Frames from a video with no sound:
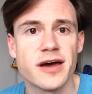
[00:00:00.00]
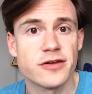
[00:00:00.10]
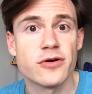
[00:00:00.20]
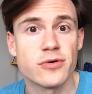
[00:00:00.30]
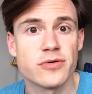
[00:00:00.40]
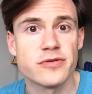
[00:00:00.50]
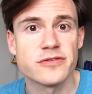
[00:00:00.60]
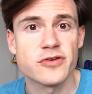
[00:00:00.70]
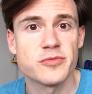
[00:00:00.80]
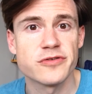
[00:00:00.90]
I know,
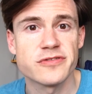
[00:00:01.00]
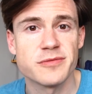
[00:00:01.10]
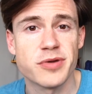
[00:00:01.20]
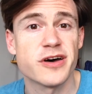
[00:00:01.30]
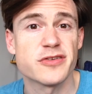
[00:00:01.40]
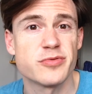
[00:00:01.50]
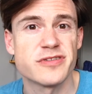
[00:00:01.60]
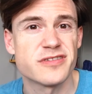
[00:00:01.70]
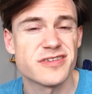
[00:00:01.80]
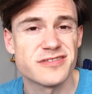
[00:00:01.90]
it's almost
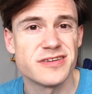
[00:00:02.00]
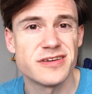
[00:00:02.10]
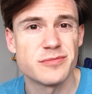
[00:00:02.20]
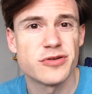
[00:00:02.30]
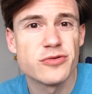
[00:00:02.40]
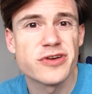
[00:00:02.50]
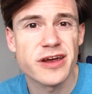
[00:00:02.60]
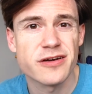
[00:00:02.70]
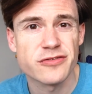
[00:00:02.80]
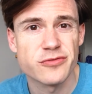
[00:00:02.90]
impossible to succeed, but who
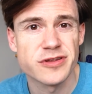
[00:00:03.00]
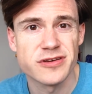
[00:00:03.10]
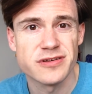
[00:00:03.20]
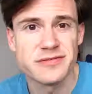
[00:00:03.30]
cares really?